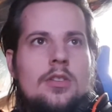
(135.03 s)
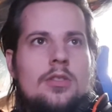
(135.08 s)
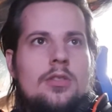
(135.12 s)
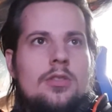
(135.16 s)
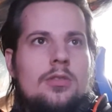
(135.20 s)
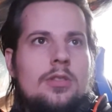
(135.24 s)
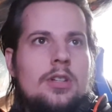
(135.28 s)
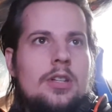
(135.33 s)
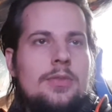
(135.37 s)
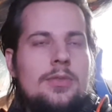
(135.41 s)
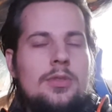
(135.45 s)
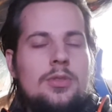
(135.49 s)

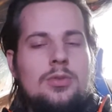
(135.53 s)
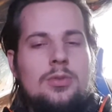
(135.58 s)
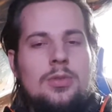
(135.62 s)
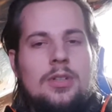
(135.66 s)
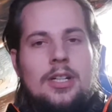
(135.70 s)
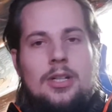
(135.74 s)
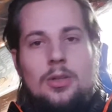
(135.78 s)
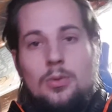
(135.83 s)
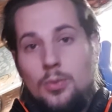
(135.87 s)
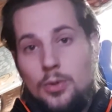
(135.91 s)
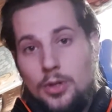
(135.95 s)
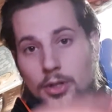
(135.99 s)
so I have to
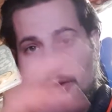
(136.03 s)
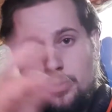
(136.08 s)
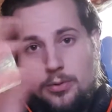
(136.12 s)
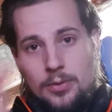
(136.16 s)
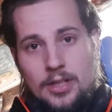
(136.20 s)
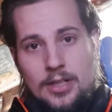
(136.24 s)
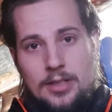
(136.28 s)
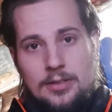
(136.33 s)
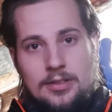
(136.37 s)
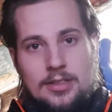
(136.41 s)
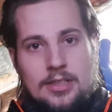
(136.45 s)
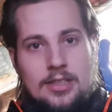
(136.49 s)
try and work
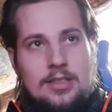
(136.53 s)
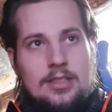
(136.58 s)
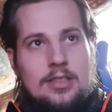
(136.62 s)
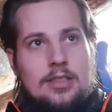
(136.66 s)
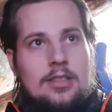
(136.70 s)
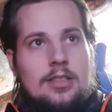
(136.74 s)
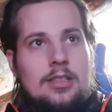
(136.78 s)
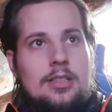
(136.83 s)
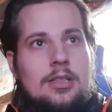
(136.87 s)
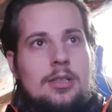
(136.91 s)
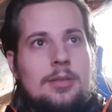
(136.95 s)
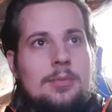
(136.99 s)
around it
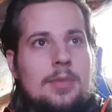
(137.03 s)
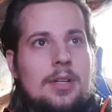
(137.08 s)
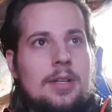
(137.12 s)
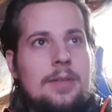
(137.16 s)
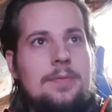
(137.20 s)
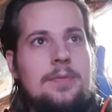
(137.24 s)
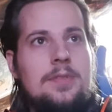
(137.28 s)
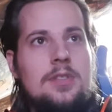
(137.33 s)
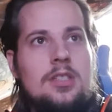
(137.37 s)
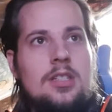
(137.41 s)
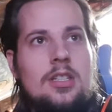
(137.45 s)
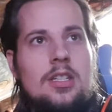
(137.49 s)
um,
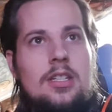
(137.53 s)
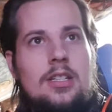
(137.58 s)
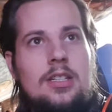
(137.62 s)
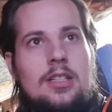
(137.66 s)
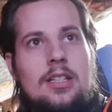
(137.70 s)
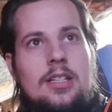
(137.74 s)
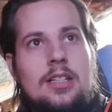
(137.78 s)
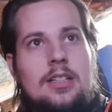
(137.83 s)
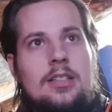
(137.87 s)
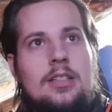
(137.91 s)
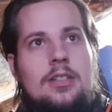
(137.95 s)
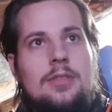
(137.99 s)
I've
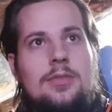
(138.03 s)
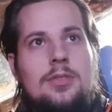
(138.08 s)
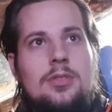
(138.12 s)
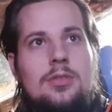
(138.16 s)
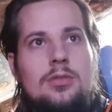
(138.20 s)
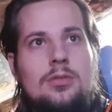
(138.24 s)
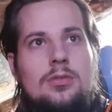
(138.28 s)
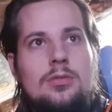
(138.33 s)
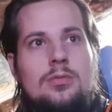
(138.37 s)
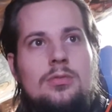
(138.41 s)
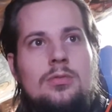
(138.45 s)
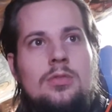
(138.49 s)
seen that if
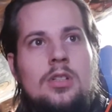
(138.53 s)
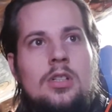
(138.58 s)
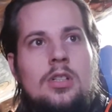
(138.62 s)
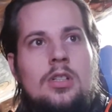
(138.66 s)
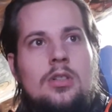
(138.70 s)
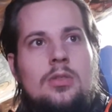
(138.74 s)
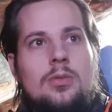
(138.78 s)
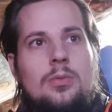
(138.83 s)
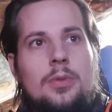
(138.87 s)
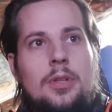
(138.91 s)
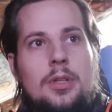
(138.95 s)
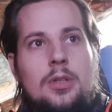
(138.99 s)
you
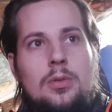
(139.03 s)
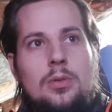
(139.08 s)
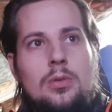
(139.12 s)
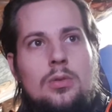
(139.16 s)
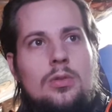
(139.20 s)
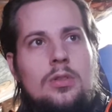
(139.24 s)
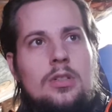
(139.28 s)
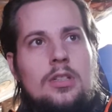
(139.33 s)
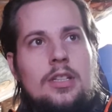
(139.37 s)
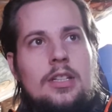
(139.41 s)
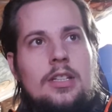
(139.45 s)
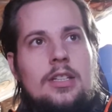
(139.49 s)

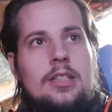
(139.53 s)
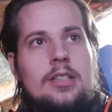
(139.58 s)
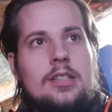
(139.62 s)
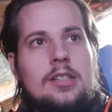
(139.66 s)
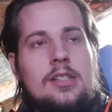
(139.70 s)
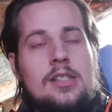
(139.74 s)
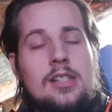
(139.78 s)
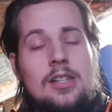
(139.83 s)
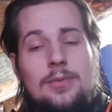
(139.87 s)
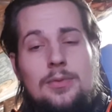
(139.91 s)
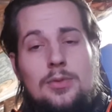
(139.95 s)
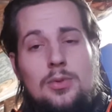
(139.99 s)
record
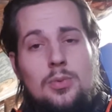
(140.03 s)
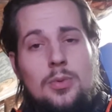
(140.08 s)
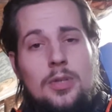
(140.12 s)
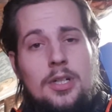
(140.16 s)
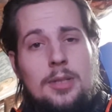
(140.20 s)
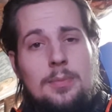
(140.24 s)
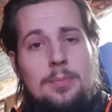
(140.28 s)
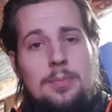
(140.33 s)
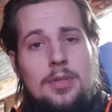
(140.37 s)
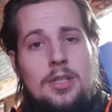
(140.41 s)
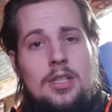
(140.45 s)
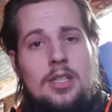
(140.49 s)
in
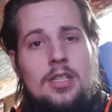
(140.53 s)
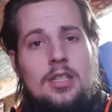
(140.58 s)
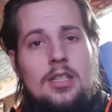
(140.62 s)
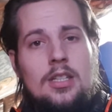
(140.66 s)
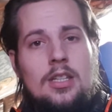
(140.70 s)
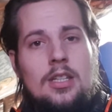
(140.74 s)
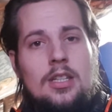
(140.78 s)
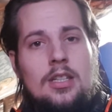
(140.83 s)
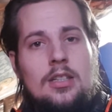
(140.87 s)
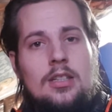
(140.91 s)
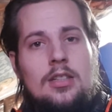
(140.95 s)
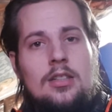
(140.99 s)

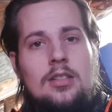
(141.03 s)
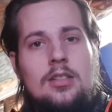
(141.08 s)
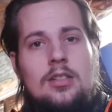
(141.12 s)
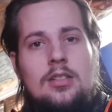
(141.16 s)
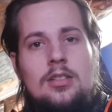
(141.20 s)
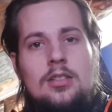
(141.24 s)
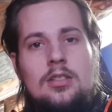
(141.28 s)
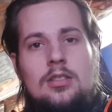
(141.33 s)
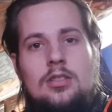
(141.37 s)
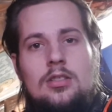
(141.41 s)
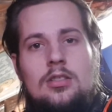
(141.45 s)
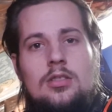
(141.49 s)
720p it
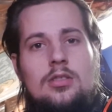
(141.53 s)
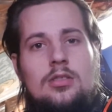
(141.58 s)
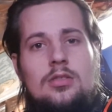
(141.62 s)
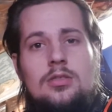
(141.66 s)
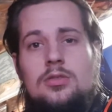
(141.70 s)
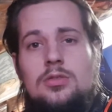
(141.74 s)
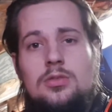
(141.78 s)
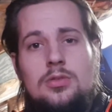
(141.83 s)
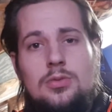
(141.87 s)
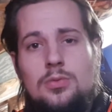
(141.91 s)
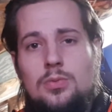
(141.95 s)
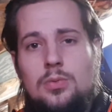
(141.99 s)

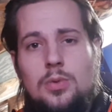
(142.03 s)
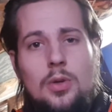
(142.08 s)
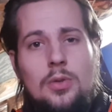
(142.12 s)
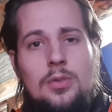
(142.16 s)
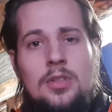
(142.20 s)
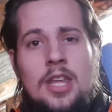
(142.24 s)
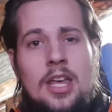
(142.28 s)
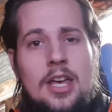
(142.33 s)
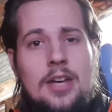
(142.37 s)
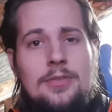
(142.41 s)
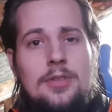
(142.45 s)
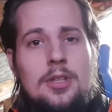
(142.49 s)
you
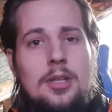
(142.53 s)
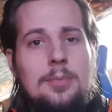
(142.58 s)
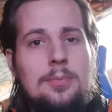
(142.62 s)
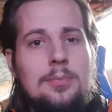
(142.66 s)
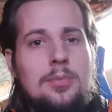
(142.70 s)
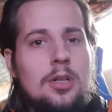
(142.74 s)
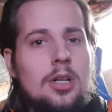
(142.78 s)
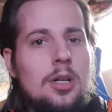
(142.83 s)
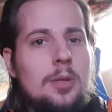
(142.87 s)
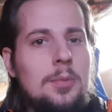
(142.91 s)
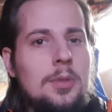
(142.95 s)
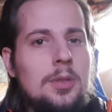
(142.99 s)
won't have
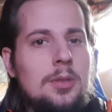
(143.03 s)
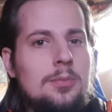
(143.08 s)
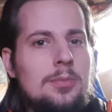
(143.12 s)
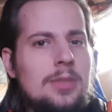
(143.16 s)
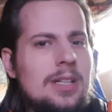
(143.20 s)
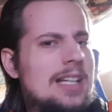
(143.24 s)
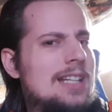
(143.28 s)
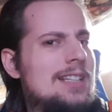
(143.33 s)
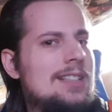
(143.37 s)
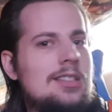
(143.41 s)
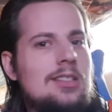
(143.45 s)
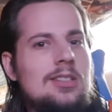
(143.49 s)
that problem
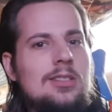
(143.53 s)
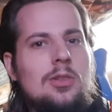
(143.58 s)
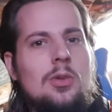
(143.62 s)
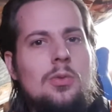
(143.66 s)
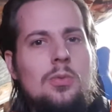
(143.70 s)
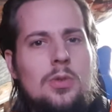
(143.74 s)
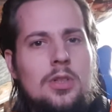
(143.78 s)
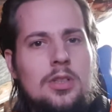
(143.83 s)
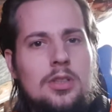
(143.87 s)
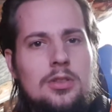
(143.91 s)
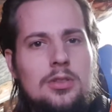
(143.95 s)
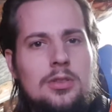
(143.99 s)
but I
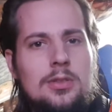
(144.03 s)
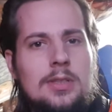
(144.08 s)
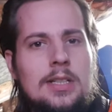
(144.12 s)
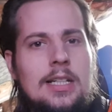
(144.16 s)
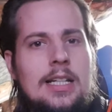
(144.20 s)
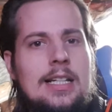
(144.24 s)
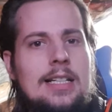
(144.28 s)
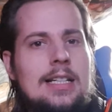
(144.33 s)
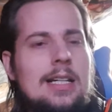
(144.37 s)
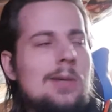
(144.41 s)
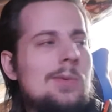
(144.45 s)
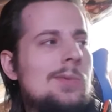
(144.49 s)
don't want to do
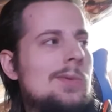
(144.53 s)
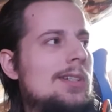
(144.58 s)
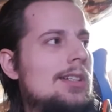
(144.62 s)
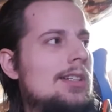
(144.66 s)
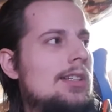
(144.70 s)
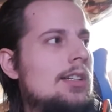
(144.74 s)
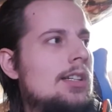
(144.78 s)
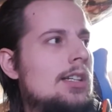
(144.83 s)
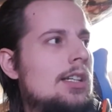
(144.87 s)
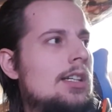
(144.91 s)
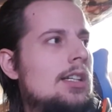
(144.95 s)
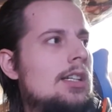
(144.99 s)
that I want
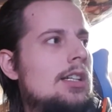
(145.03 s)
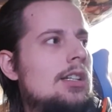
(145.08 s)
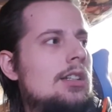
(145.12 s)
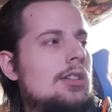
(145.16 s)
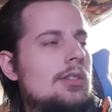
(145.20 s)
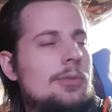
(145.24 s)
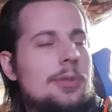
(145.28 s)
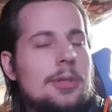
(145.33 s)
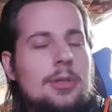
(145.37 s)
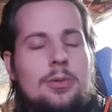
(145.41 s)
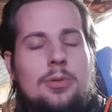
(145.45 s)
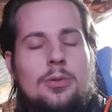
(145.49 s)
to
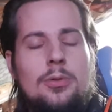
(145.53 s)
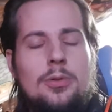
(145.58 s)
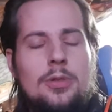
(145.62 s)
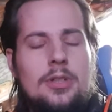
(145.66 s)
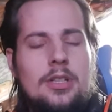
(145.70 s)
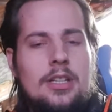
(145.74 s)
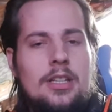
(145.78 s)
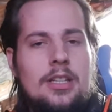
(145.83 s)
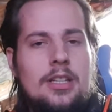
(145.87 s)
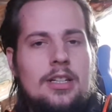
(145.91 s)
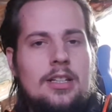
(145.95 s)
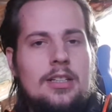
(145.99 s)

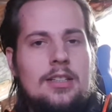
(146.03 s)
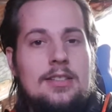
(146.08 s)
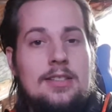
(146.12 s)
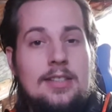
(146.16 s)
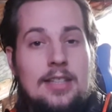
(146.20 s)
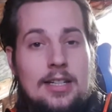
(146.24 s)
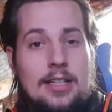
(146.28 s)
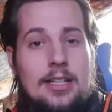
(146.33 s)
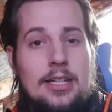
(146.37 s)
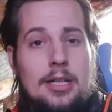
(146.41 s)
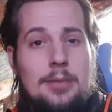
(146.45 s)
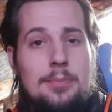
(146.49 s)
record in
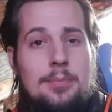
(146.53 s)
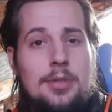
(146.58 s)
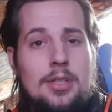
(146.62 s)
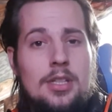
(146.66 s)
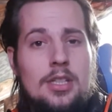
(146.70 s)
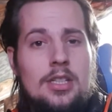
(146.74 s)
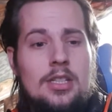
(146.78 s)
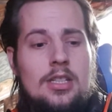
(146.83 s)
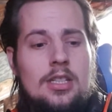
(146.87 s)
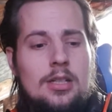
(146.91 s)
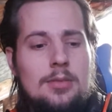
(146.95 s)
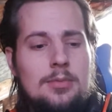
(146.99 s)

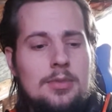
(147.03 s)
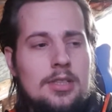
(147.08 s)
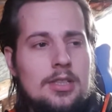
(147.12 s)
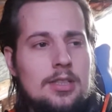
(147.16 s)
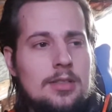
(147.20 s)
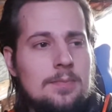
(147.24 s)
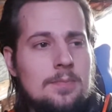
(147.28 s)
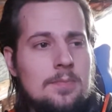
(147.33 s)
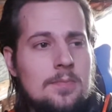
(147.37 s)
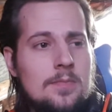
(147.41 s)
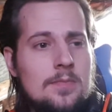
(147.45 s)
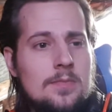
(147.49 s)
1080p I
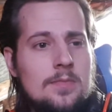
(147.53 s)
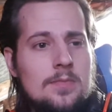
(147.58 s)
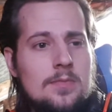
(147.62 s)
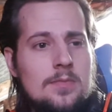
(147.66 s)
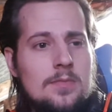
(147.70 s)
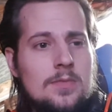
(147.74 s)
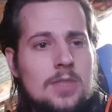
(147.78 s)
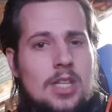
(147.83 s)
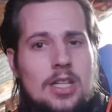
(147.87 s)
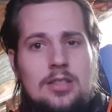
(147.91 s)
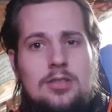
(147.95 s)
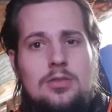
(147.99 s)
mean
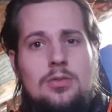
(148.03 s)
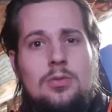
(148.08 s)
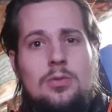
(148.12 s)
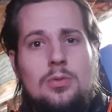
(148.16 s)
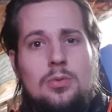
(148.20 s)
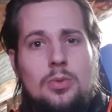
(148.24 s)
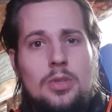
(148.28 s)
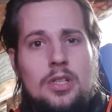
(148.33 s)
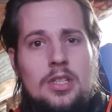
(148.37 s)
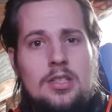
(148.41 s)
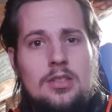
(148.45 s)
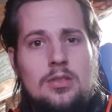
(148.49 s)
that's the
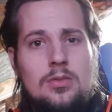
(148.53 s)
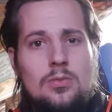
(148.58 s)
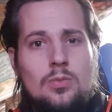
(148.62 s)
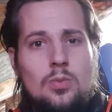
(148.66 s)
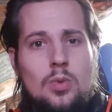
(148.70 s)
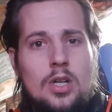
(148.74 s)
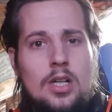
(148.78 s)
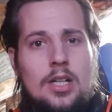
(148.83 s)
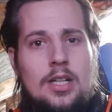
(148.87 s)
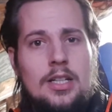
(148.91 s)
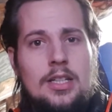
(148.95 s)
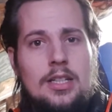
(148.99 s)
whole reason
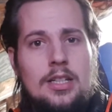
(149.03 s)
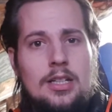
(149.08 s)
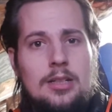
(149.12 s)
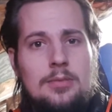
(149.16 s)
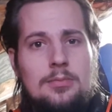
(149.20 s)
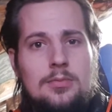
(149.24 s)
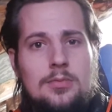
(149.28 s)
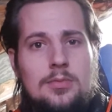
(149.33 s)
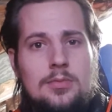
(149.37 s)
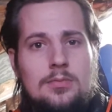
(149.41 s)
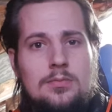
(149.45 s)
why i